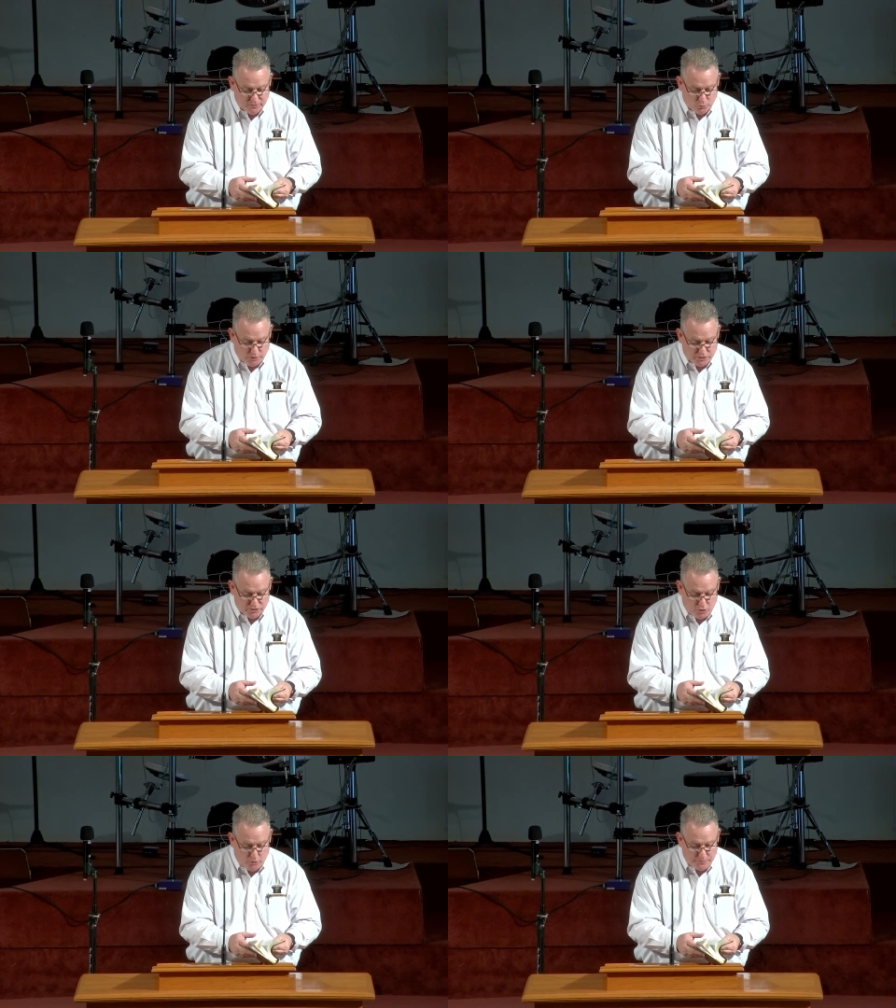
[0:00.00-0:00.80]
what
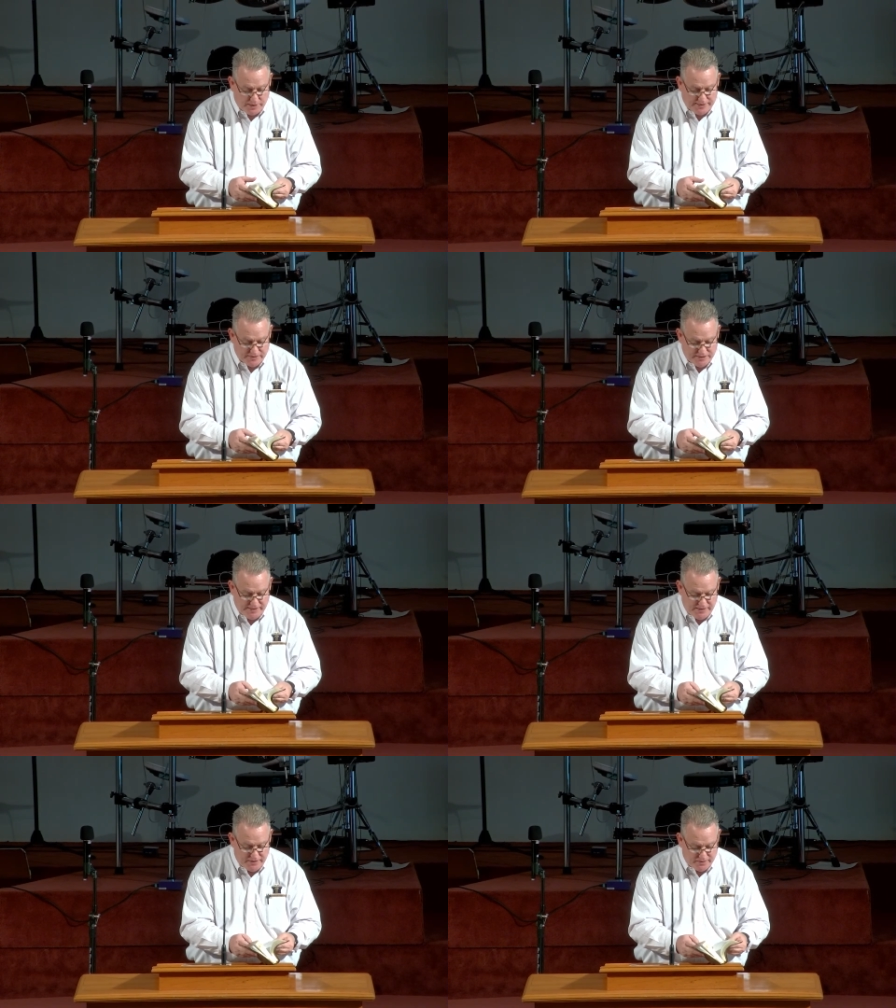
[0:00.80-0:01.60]
Psalm
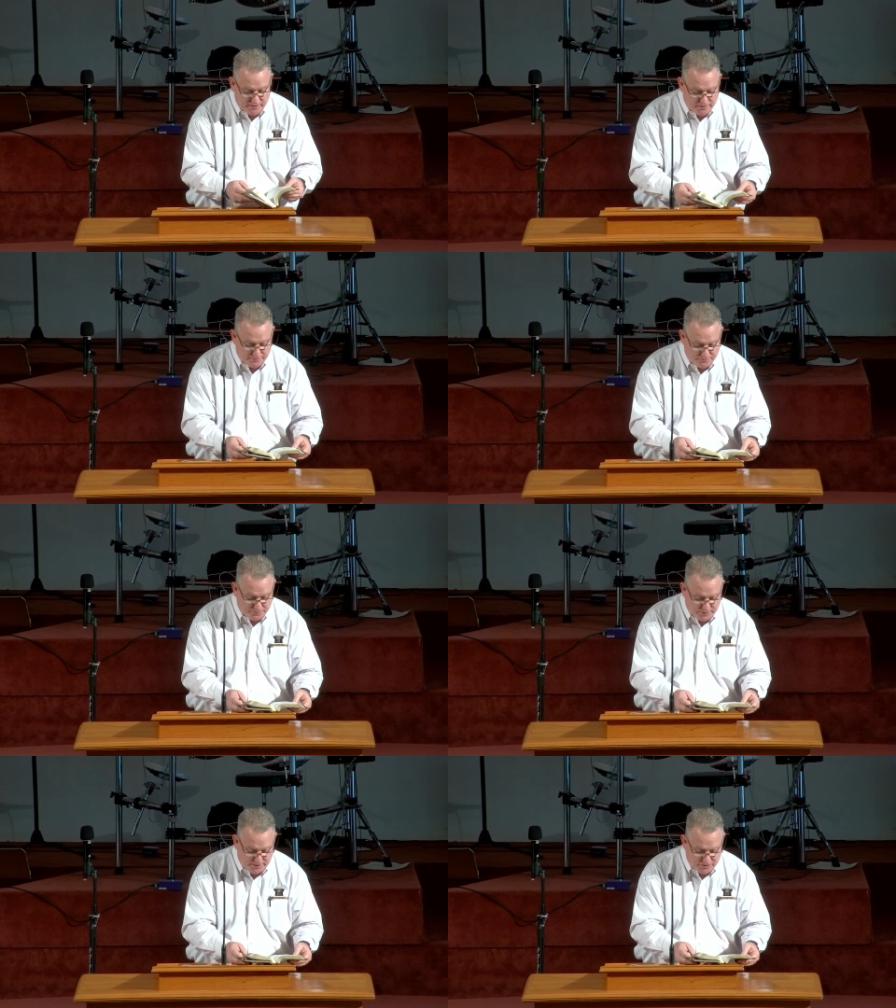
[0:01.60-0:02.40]
19
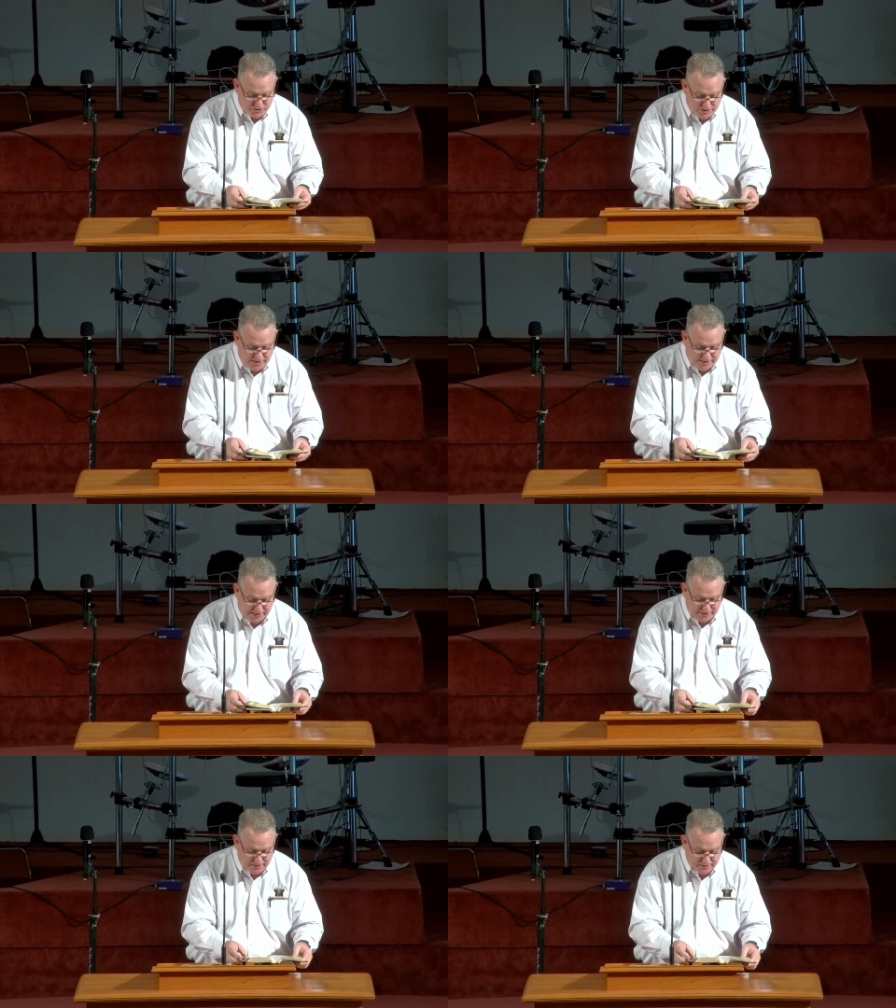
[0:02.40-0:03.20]
is
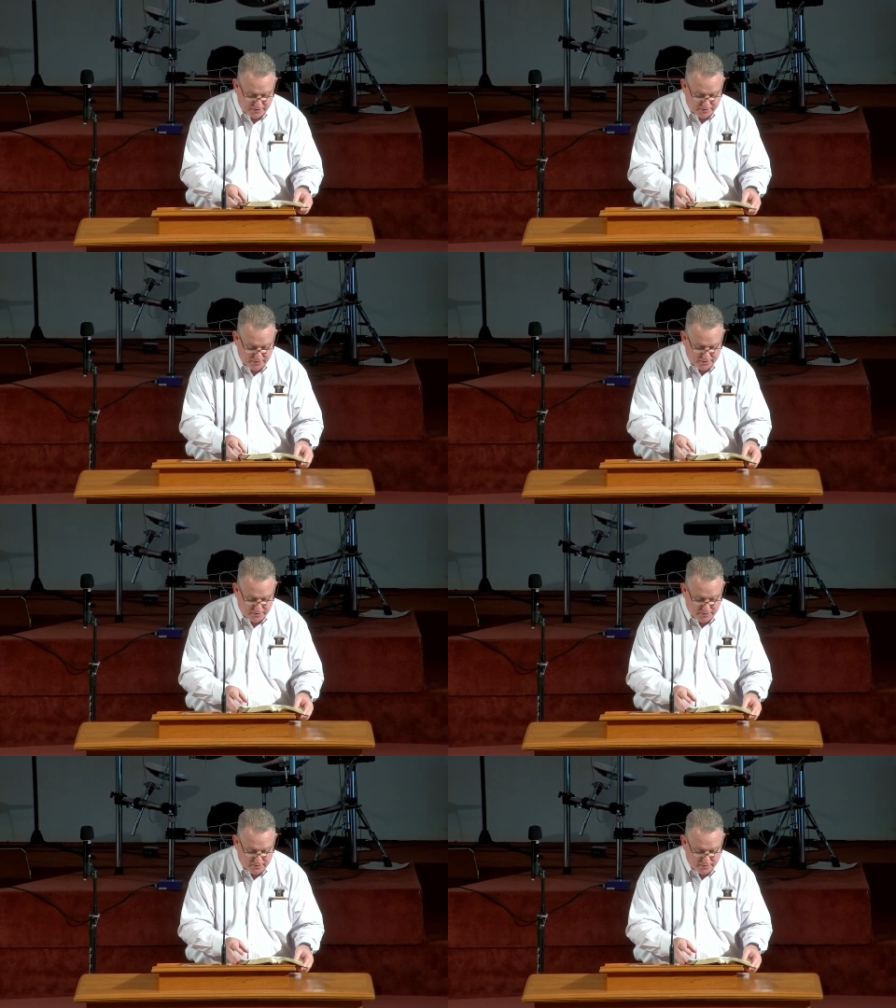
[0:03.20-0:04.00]
saying
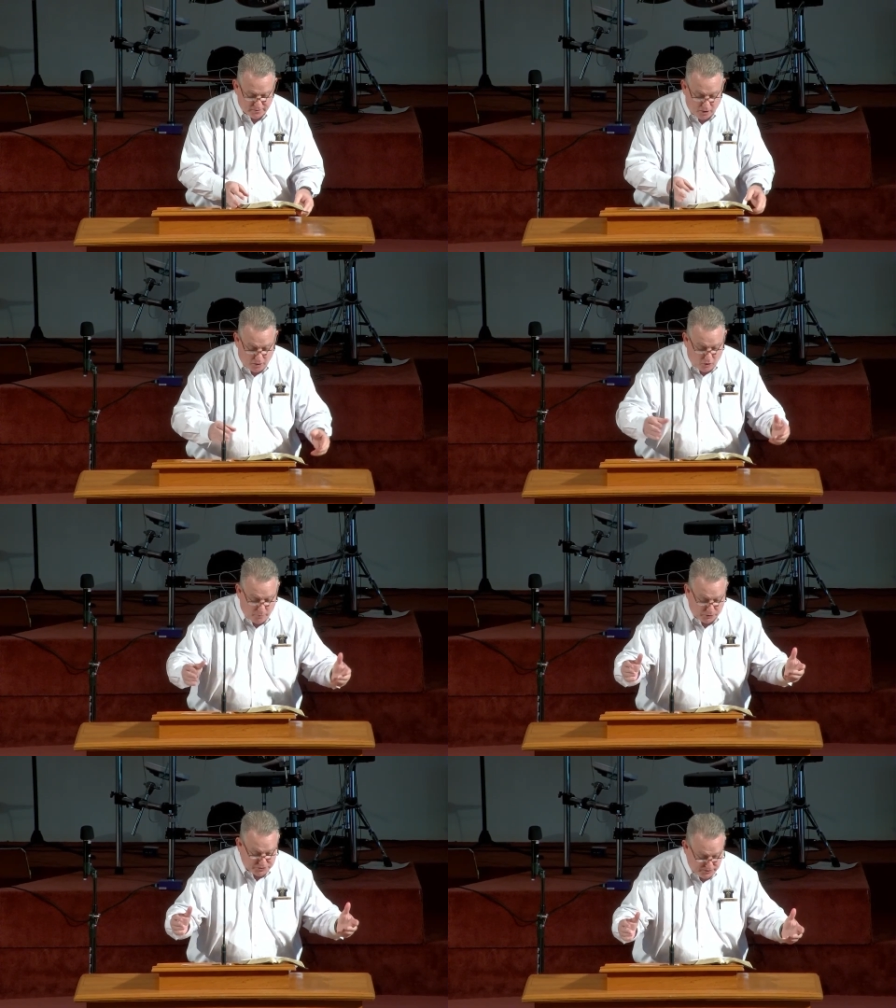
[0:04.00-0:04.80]

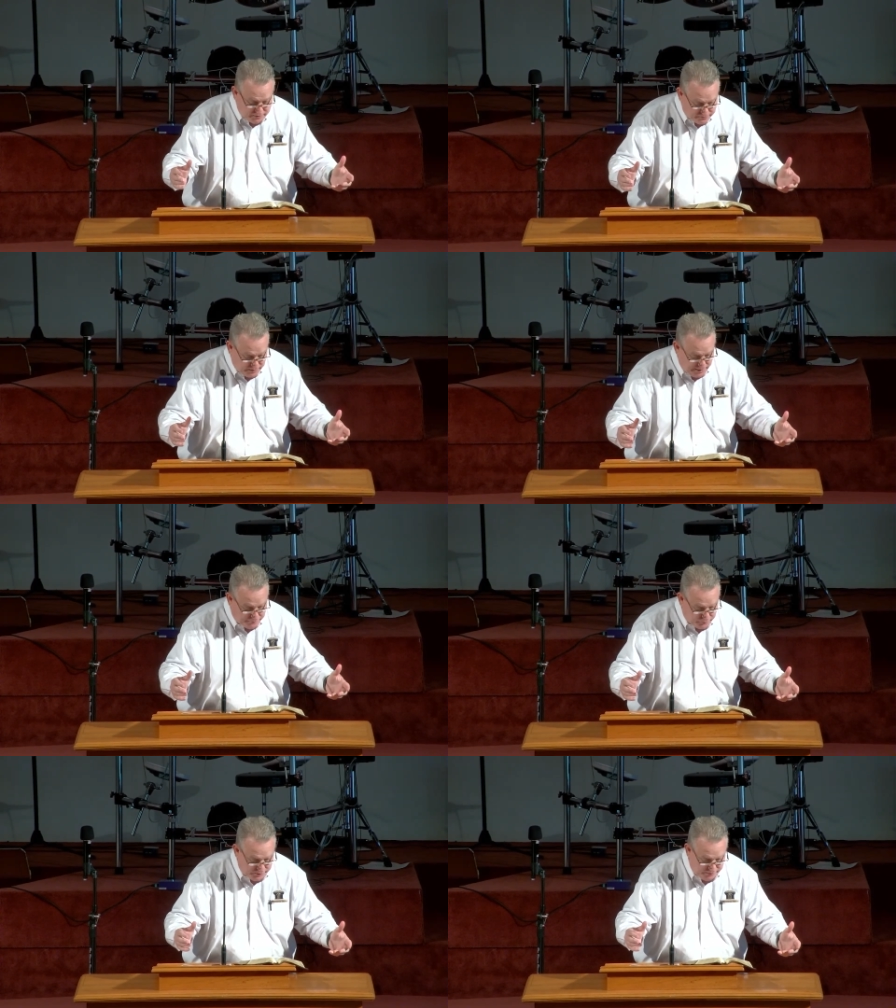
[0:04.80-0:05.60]
almost
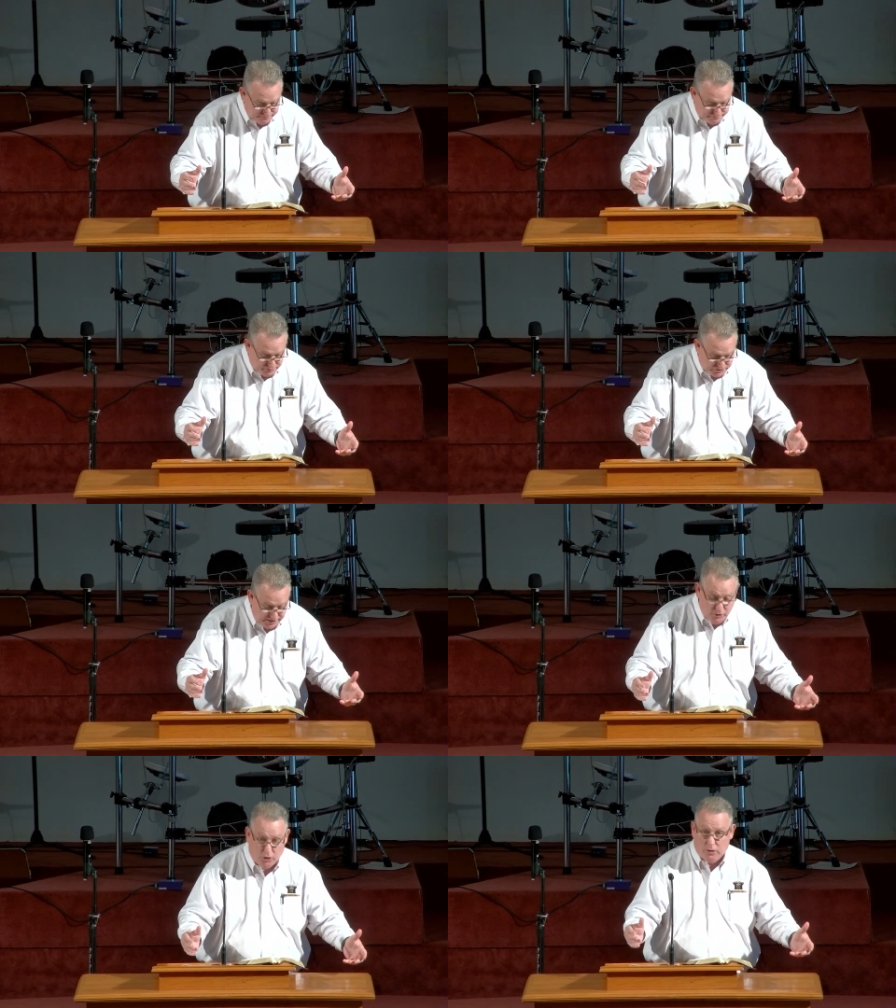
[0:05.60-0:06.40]
every
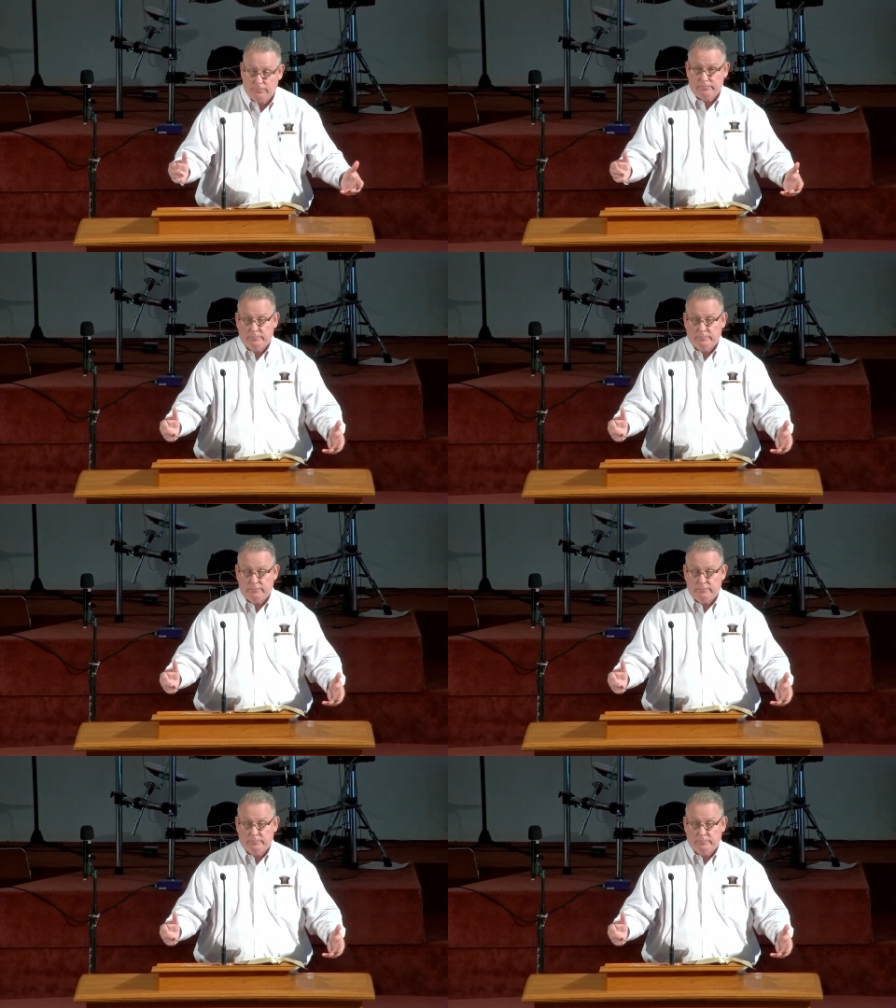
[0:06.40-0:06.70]
single